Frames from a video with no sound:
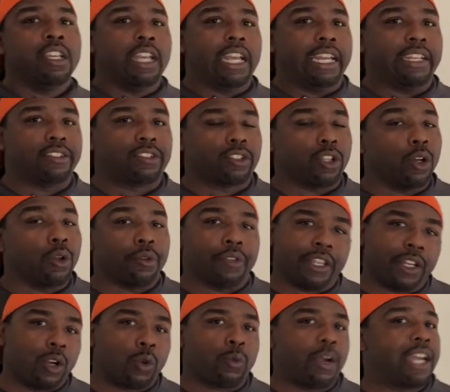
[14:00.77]
And so
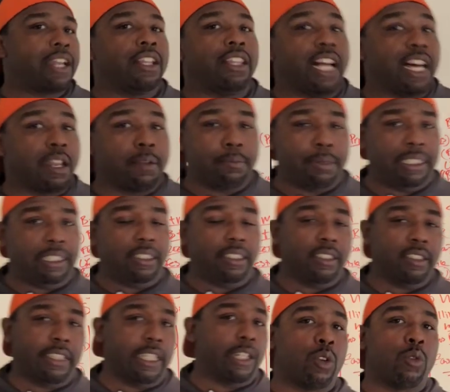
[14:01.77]
they don't write a lot of
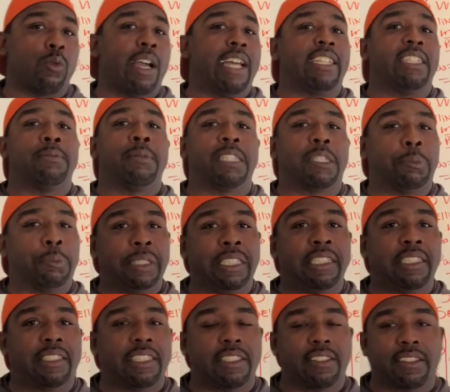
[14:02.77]
business. They write as much
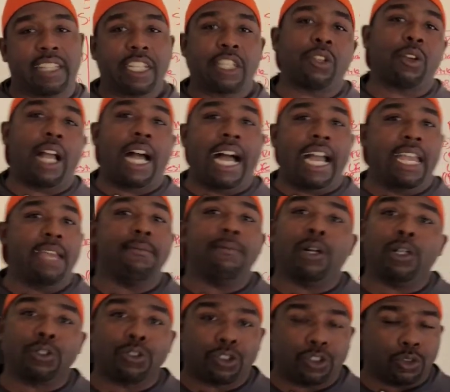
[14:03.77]
business as like your
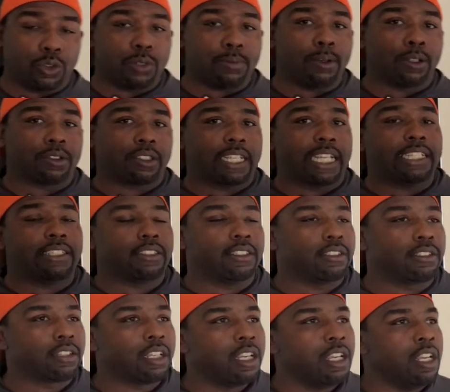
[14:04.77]
IMOs do in most
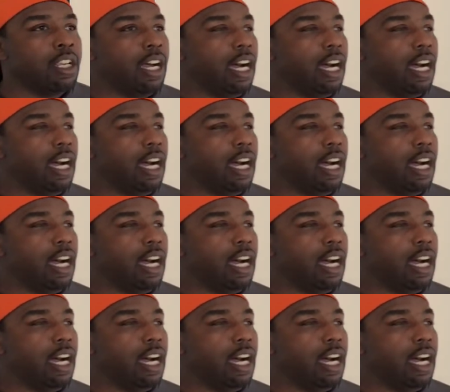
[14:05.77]
cases.